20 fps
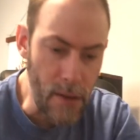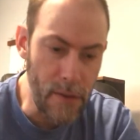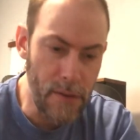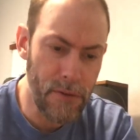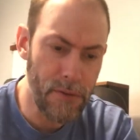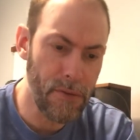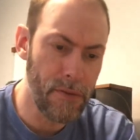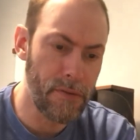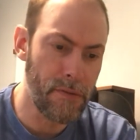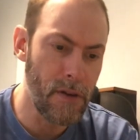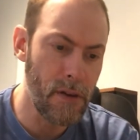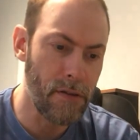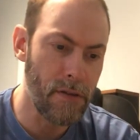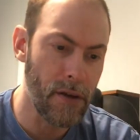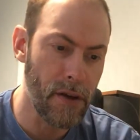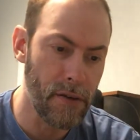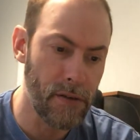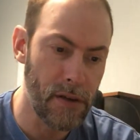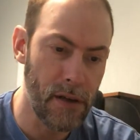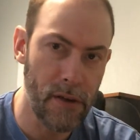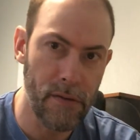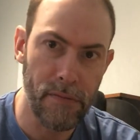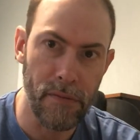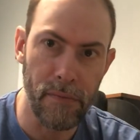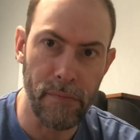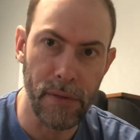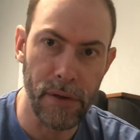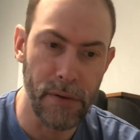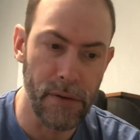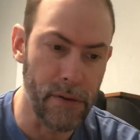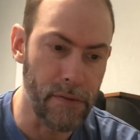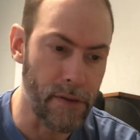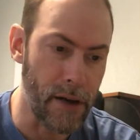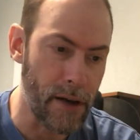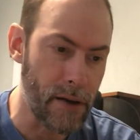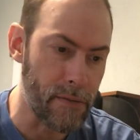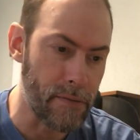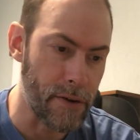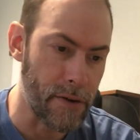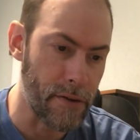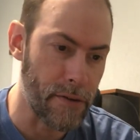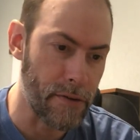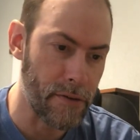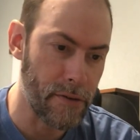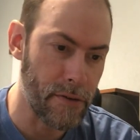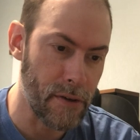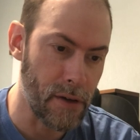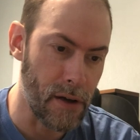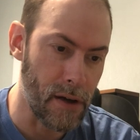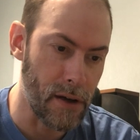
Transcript: This was VCLT from Bill at the Vinylverse.